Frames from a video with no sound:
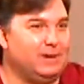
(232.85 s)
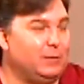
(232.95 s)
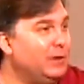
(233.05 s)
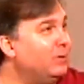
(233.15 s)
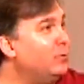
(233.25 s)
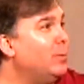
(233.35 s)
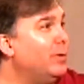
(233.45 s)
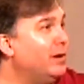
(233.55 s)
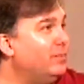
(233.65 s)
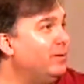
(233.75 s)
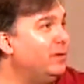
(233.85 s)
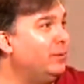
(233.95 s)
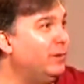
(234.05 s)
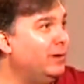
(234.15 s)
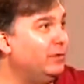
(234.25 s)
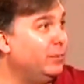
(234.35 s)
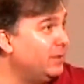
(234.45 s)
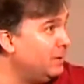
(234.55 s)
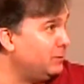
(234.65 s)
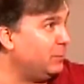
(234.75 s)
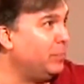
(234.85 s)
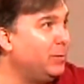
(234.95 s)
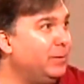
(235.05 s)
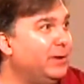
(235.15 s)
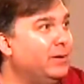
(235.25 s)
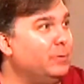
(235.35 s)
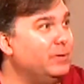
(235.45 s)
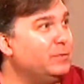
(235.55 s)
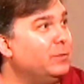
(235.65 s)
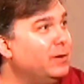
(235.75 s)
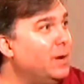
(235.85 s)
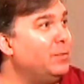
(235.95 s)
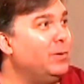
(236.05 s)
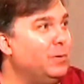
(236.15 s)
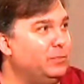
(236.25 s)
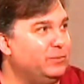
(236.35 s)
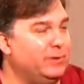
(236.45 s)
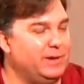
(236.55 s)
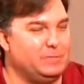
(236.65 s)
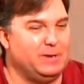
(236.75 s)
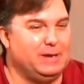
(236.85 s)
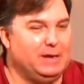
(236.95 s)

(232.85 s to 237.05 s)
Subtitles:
We had a former NFL three-time Super Bowl player, and we sold a couple homes for him.